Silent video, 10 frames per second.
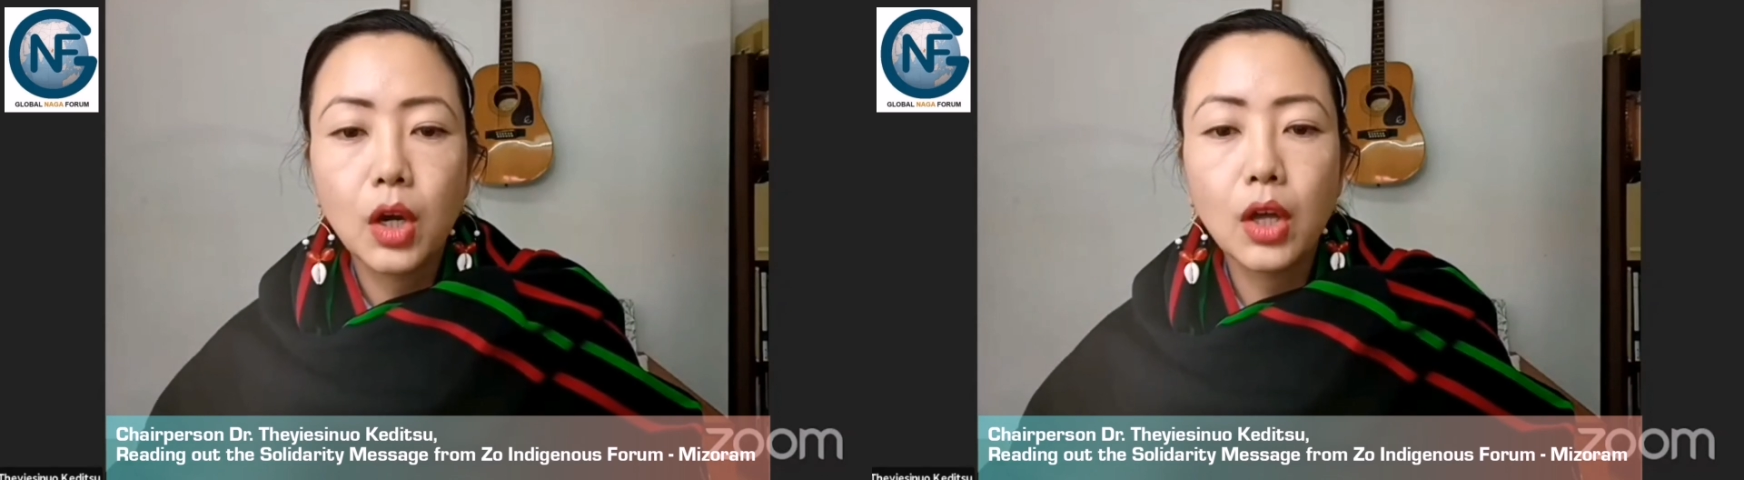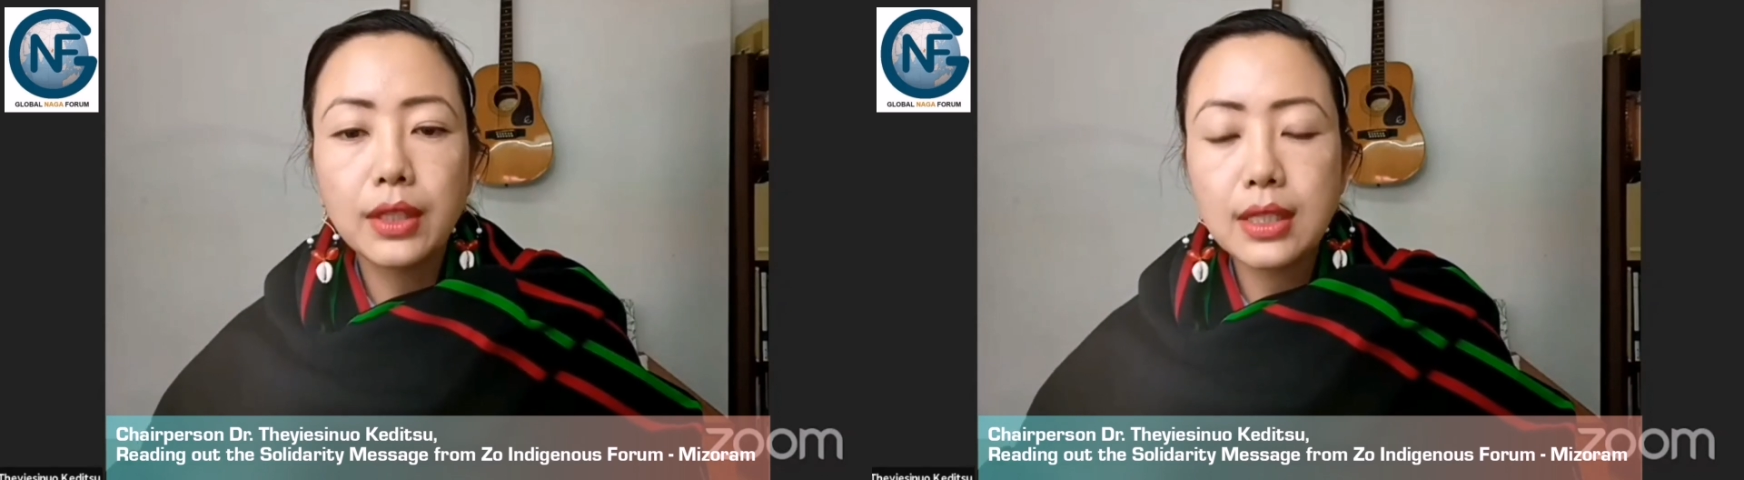
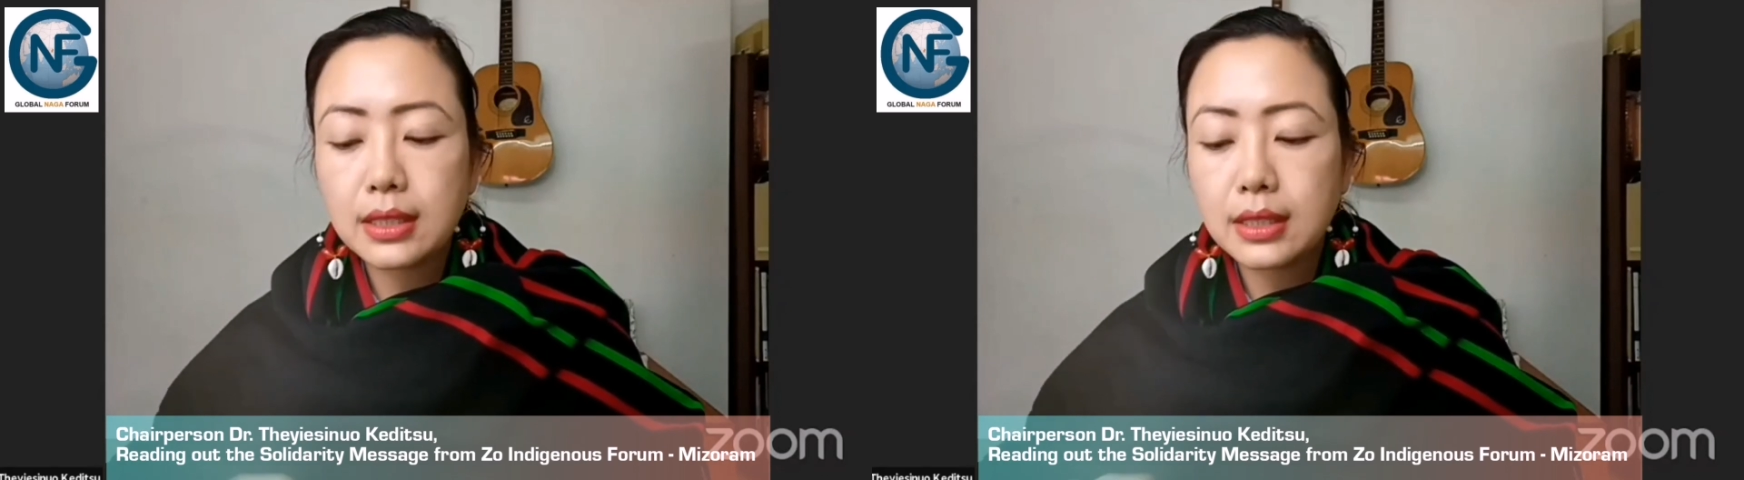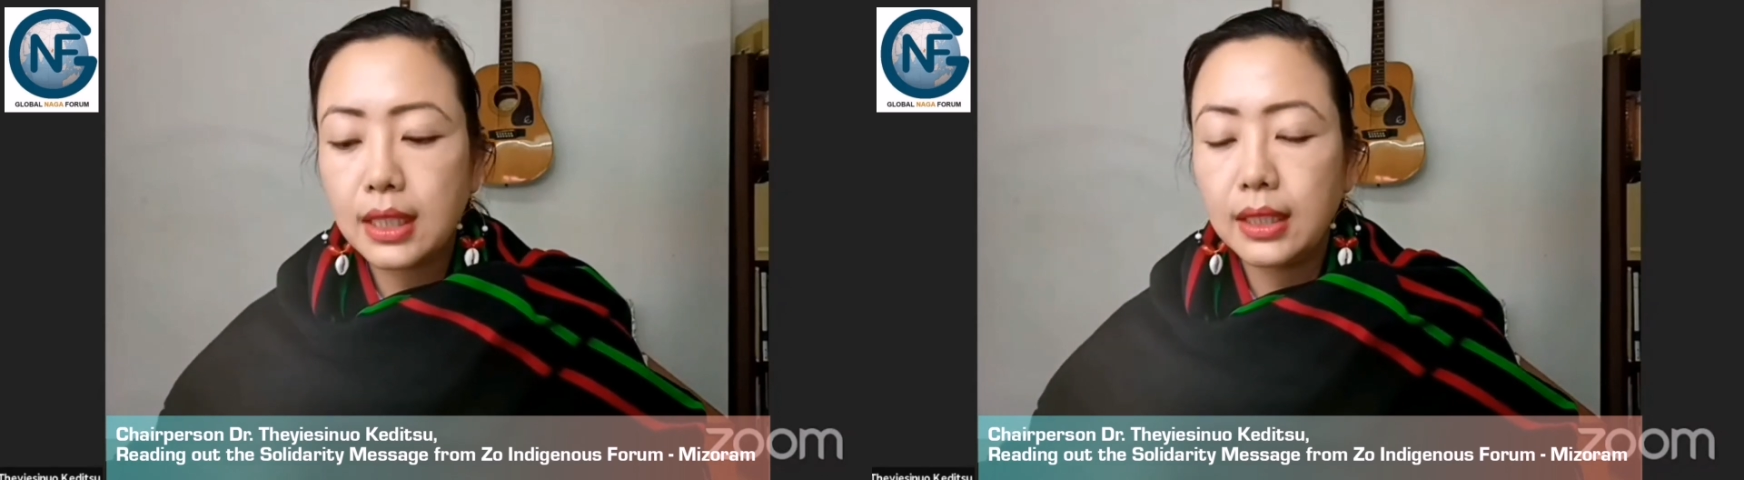On
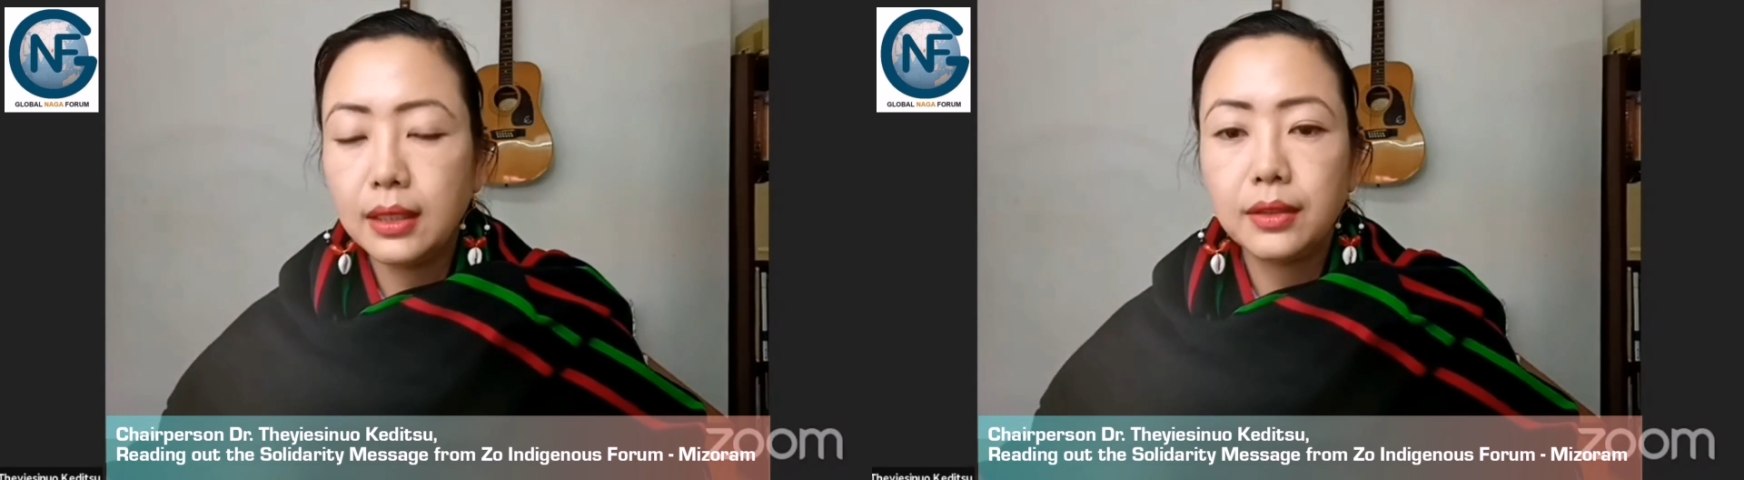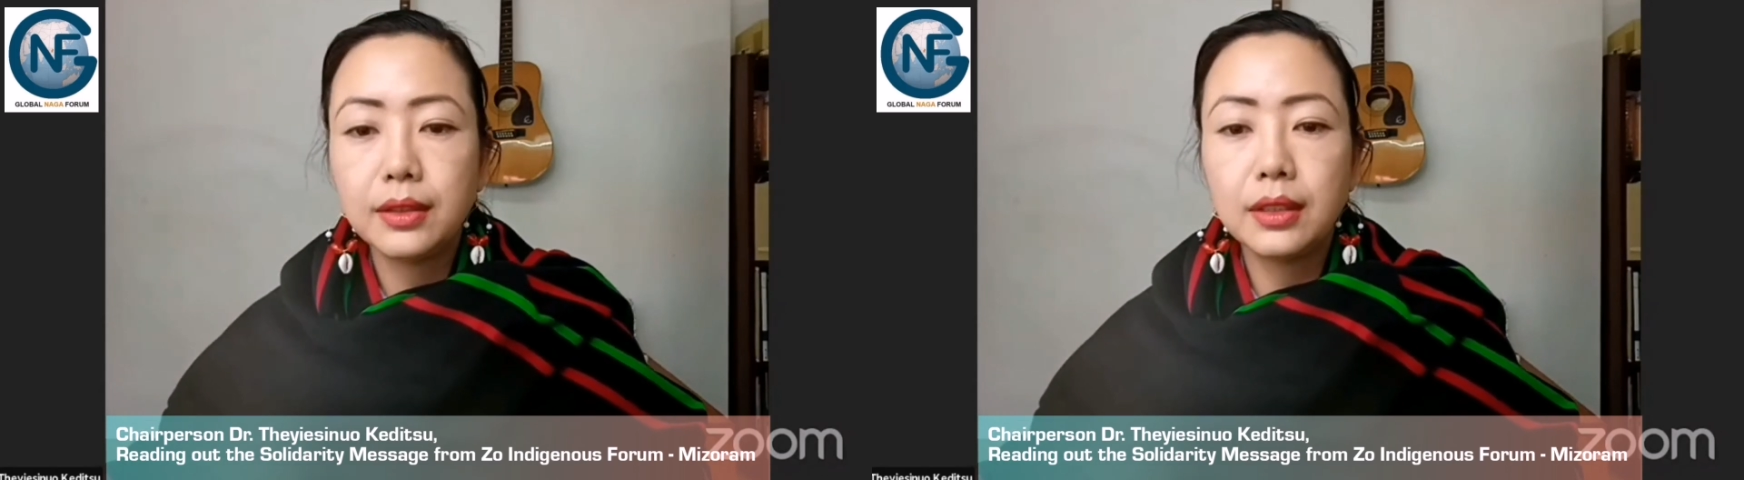this
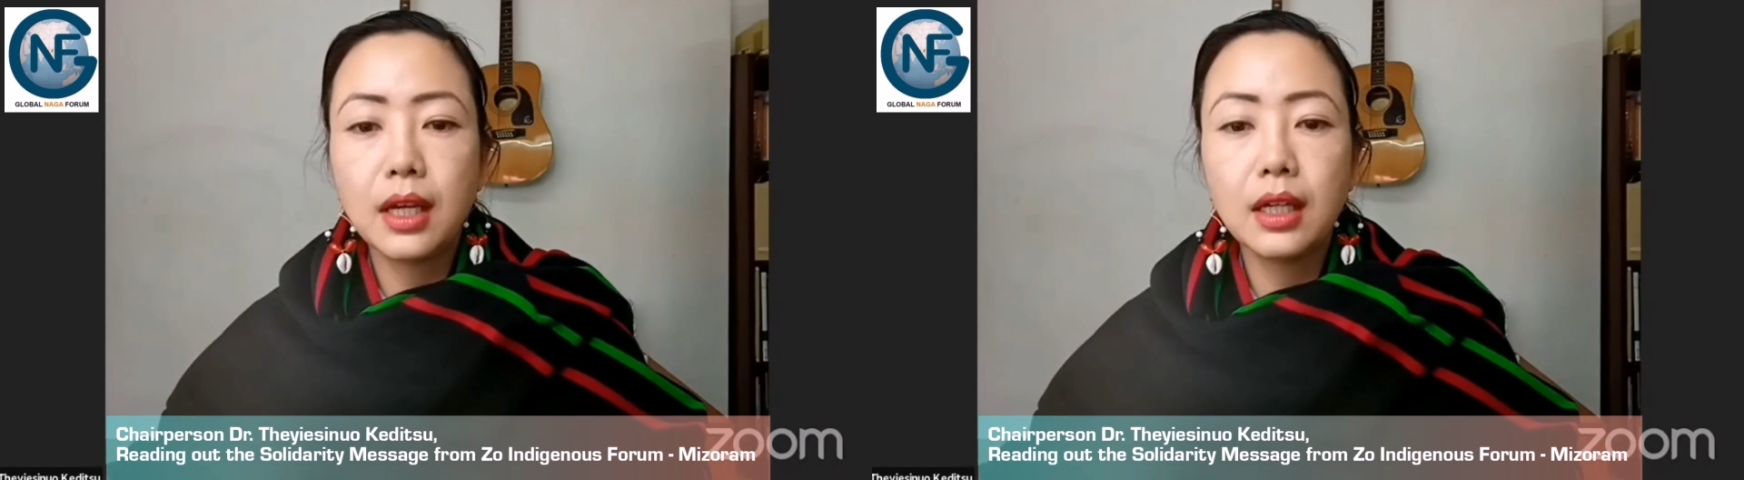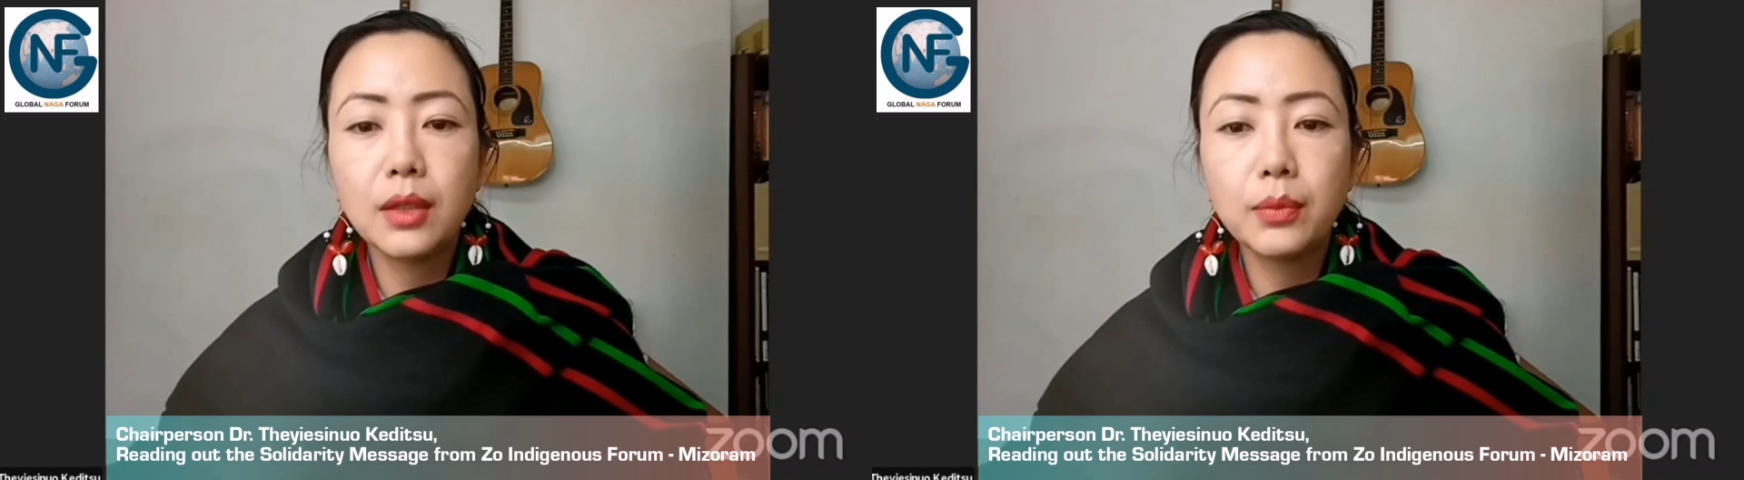day, the
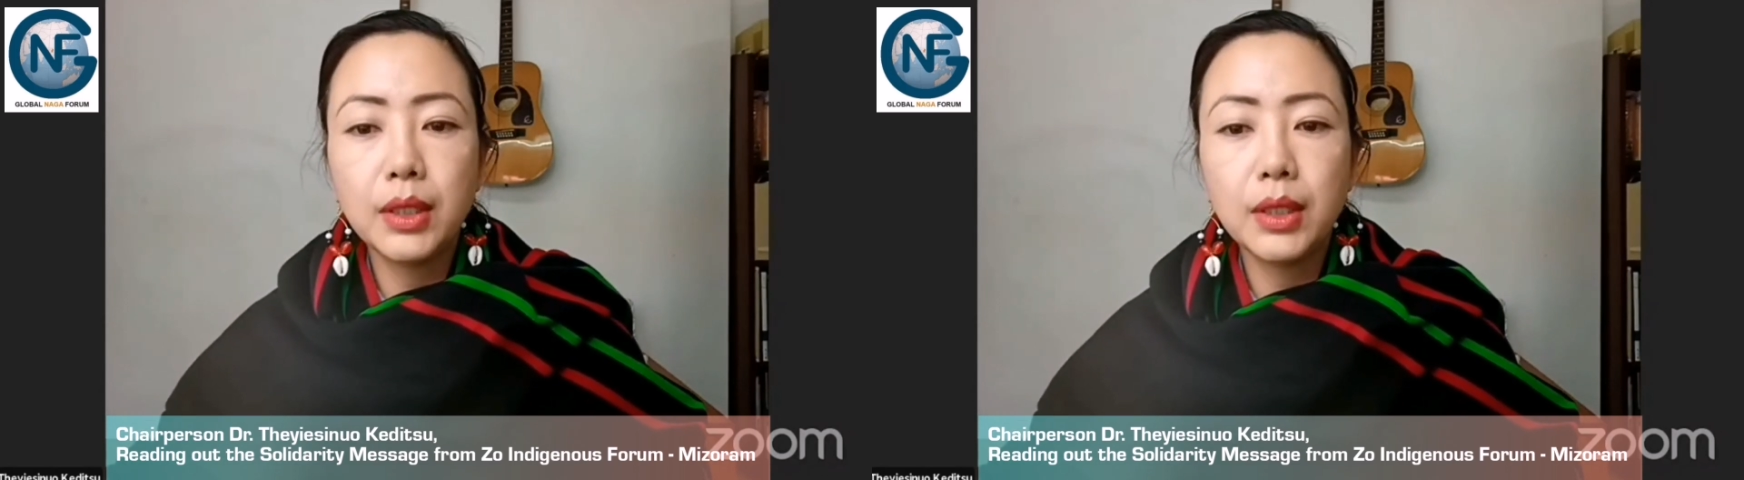Naga